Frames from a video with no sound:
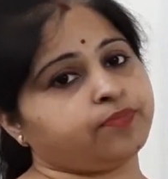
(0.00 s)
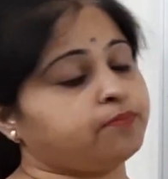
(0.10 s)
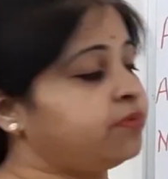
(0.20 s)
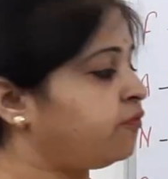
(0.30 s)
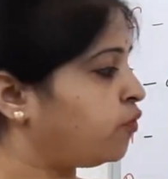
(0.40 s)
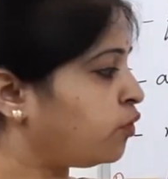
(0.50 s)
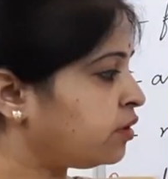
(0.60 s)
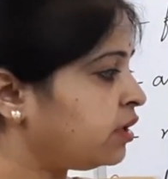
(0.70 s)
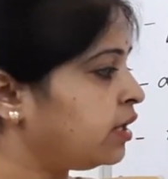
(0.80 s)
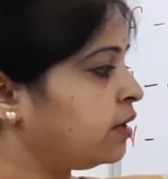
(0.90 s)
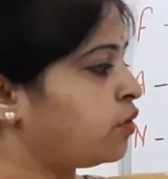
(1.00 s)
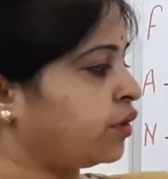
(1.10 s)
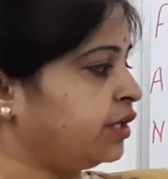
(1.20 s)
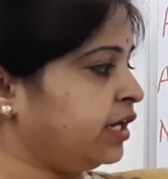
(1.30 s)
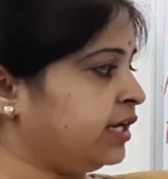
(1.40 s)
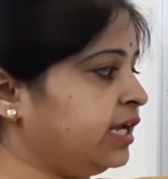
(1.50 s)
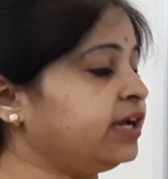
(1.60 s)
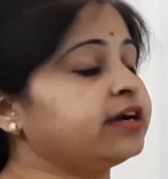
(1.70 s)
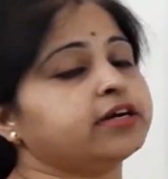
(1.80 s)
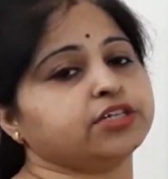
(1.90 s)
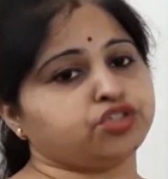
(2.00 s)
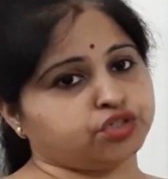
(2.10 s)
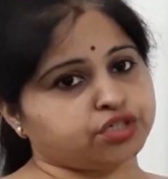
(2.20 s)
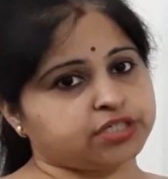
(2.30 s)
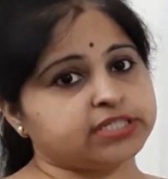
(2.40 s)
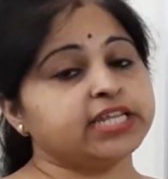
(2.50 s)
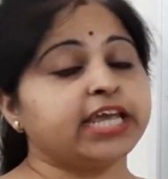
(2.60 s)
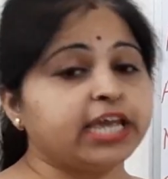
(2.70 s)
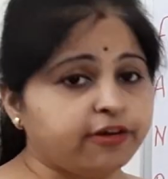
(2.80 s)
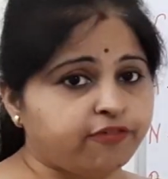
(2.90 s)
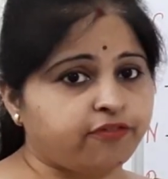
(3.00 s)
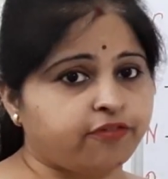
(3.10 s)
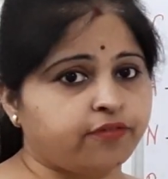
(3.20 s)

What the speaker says: before coordinating conjunction if